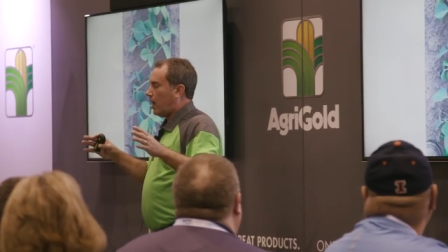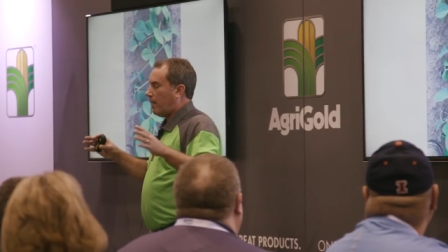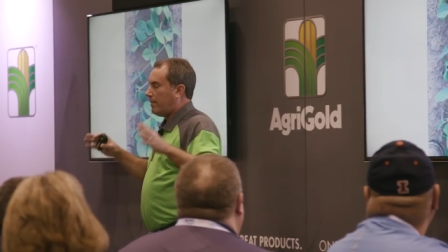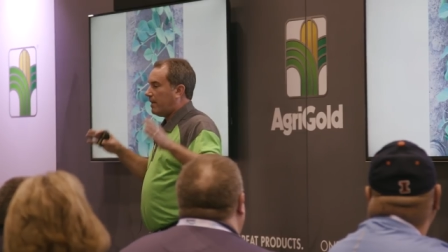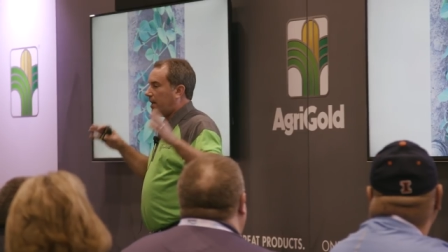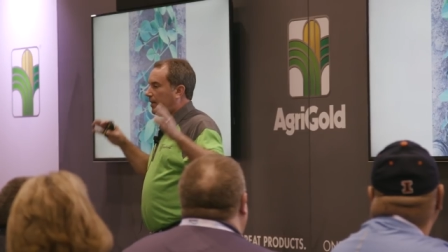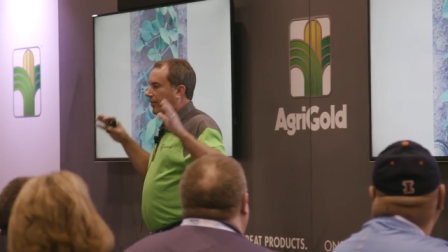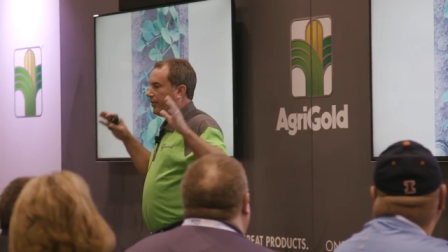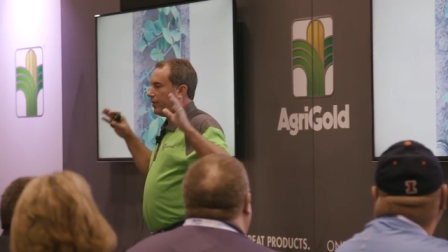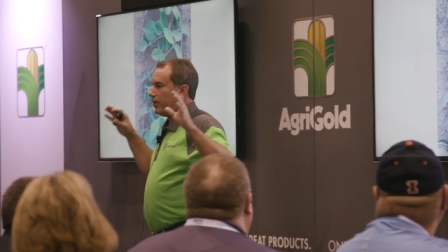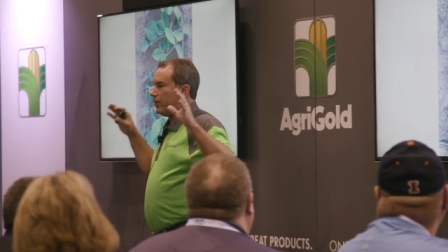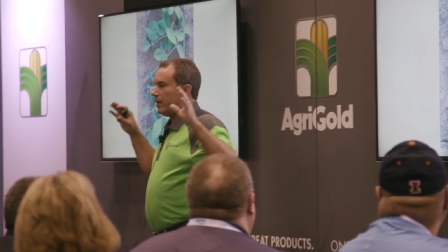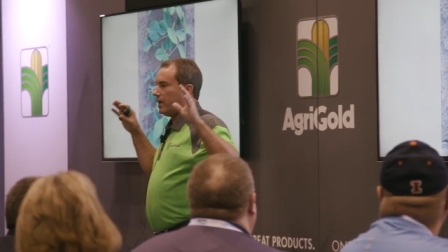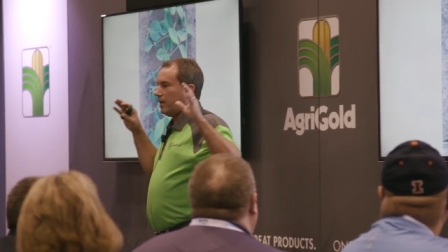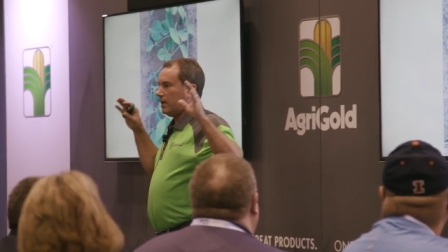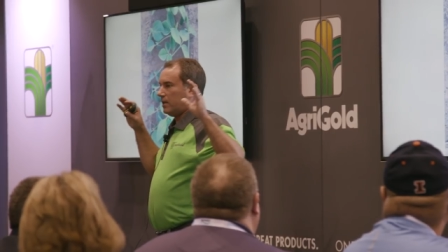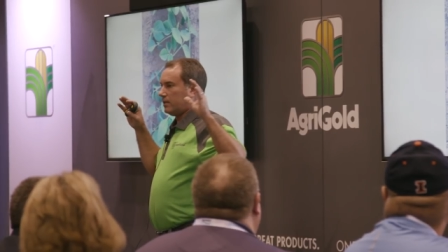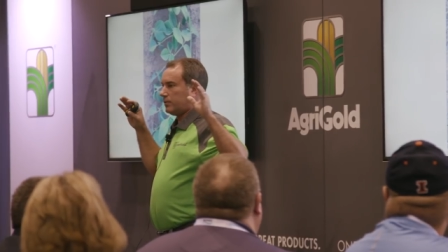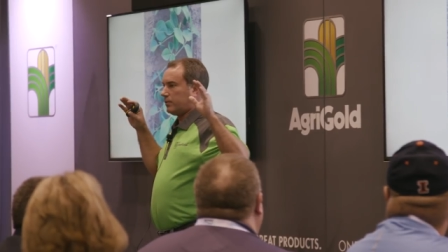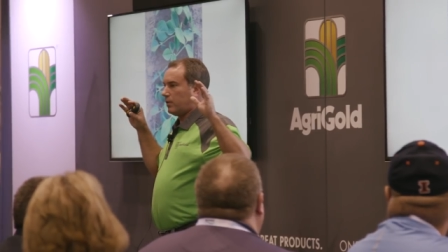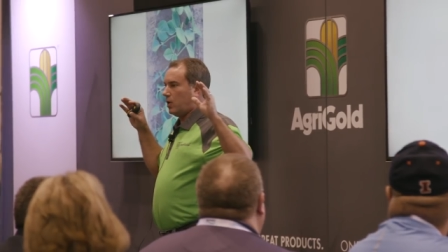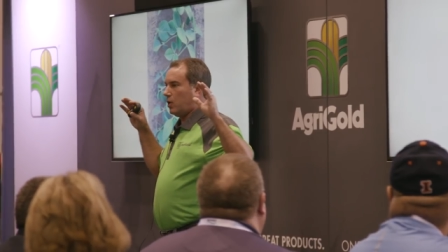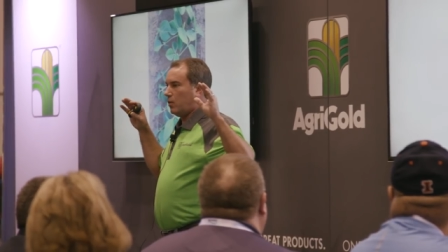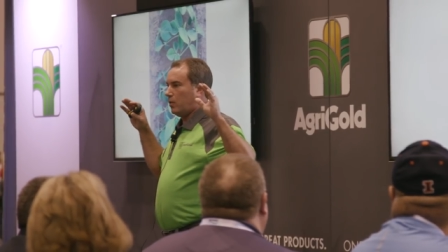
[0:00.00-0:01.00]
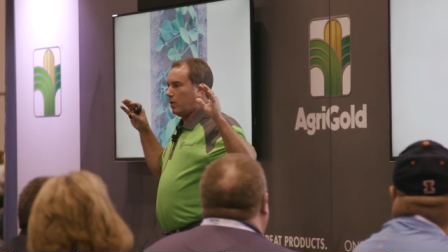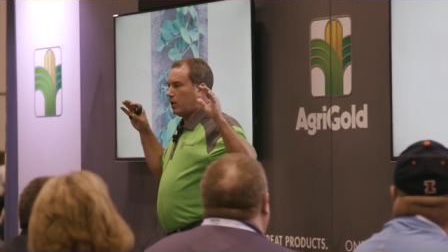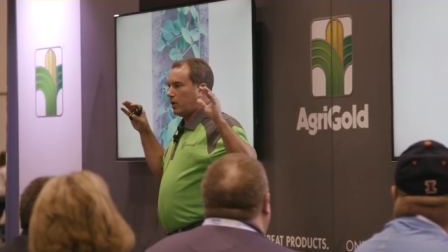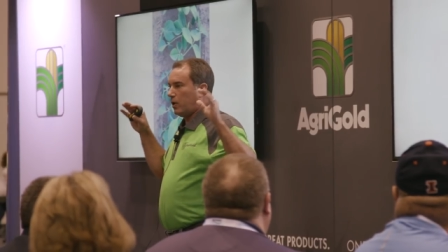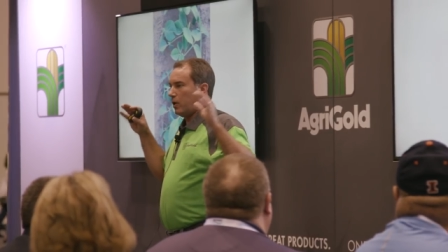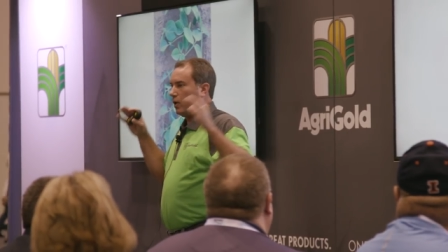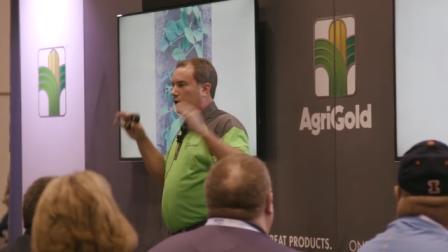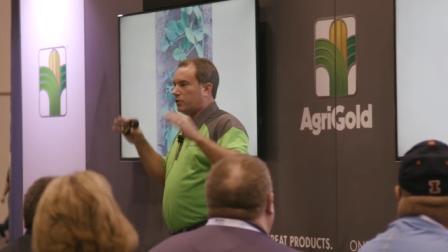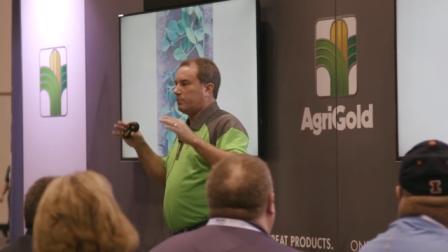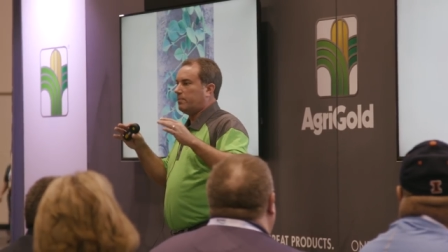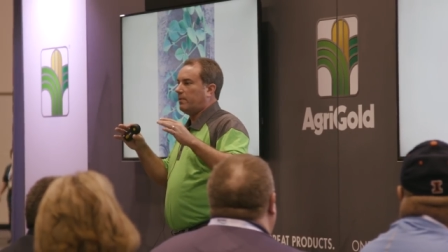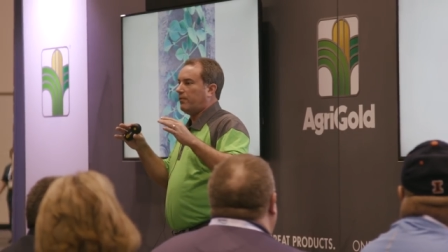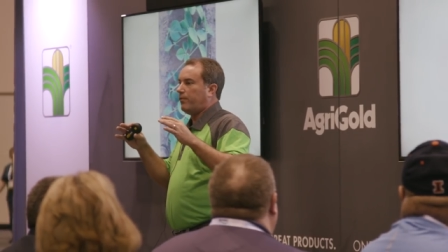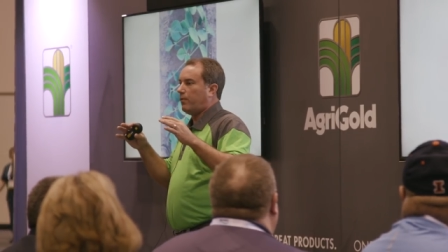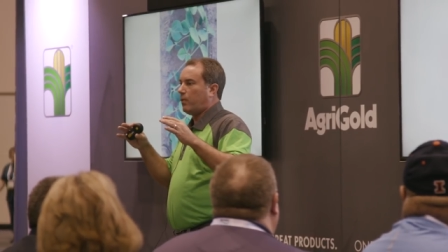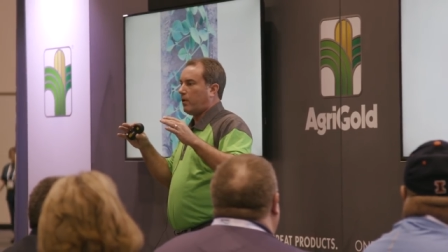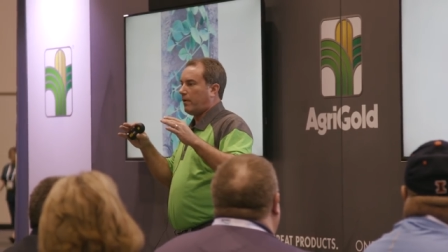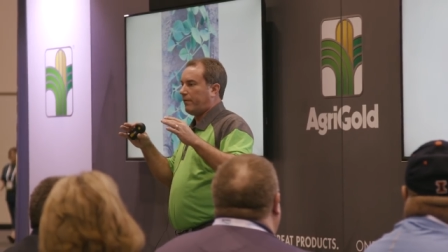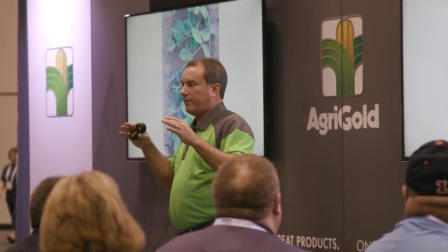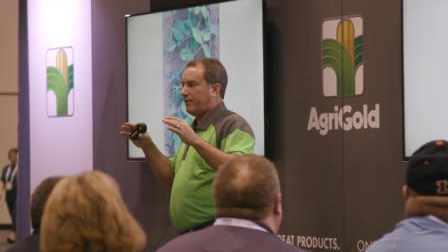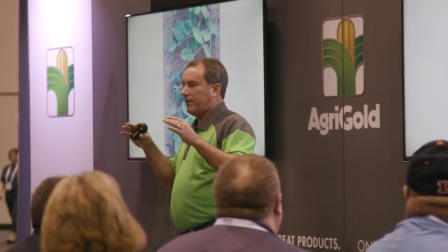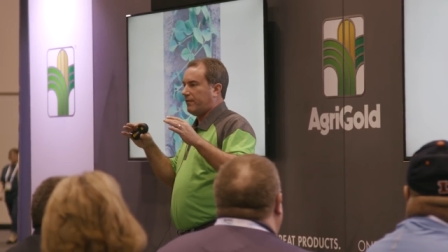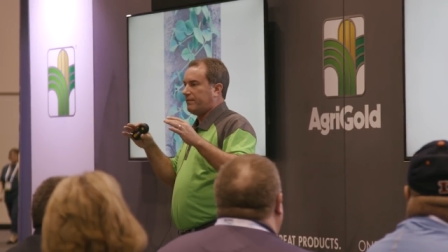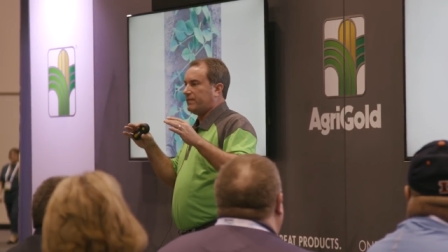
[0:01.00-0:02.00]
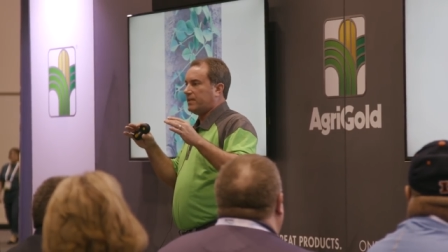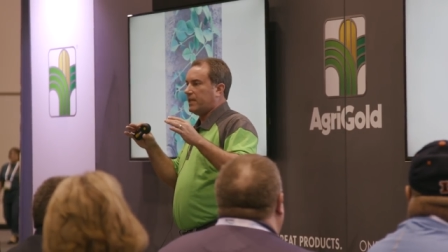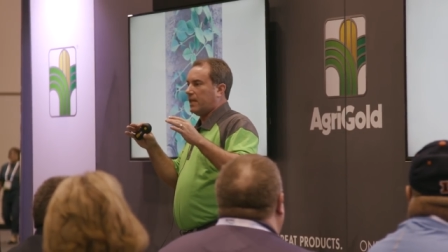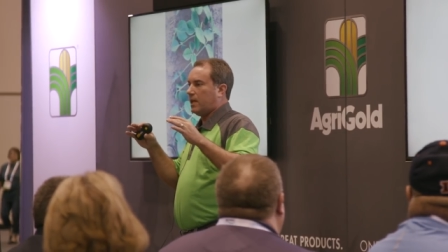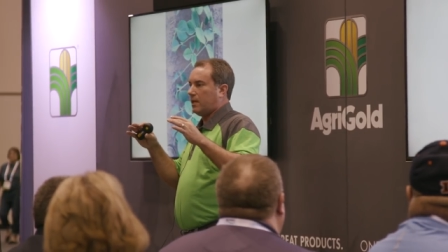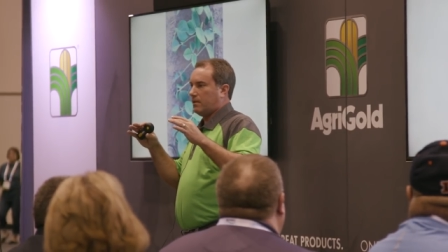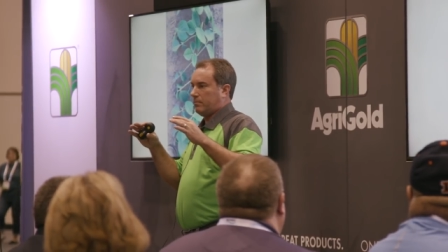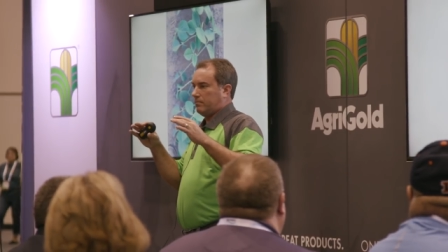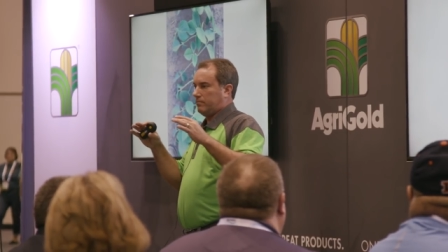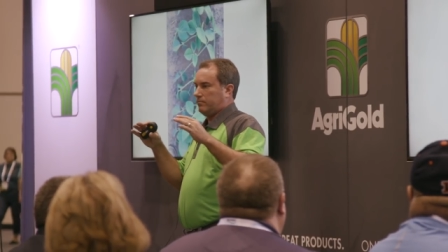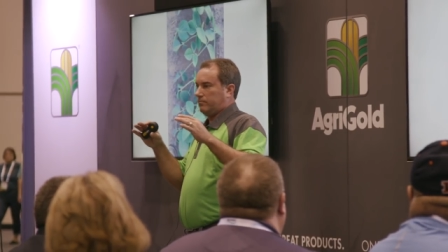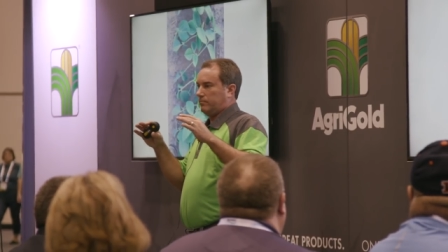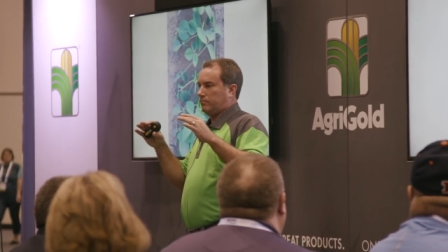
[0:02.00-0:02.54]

I mean a 30-inch row will close before a 15.